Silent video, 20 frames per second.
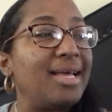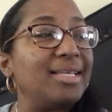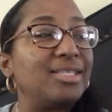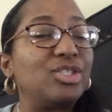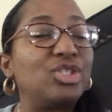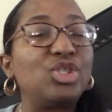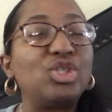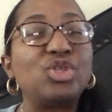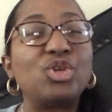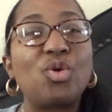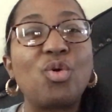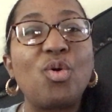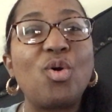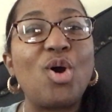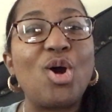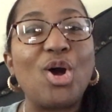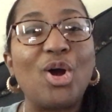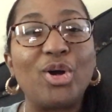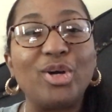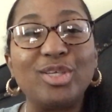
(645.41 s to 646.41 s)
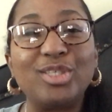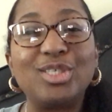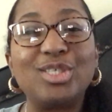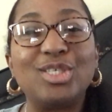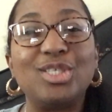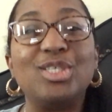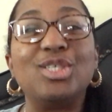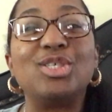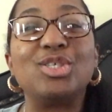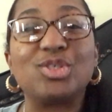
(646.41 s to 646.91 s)
so hard
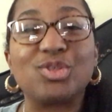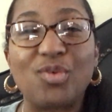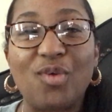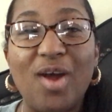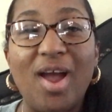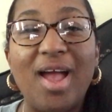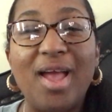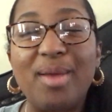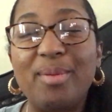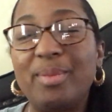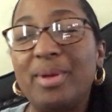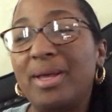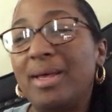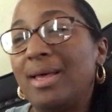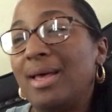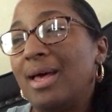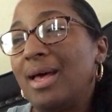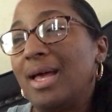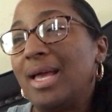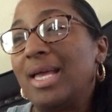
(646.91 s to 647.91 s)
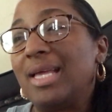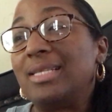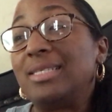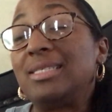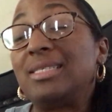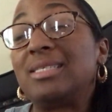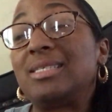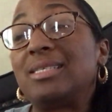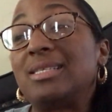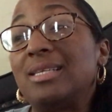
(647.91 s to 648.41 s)
to describe.
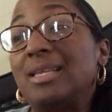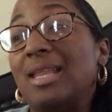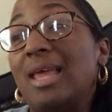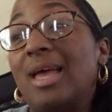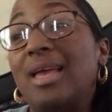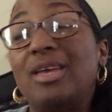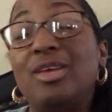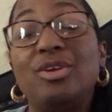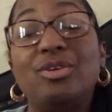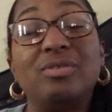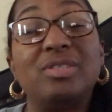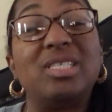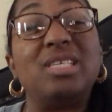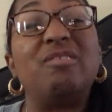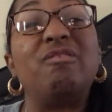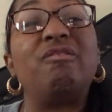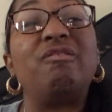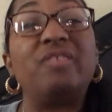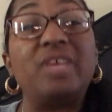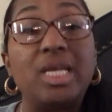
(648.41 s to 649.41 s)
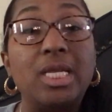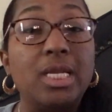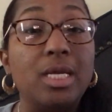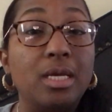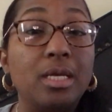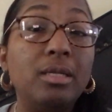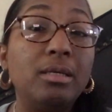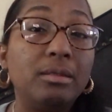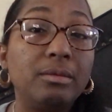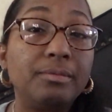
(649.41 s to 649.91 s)
It's like you're
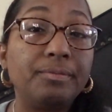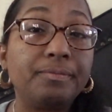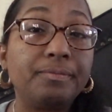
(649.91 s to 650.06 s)
defeated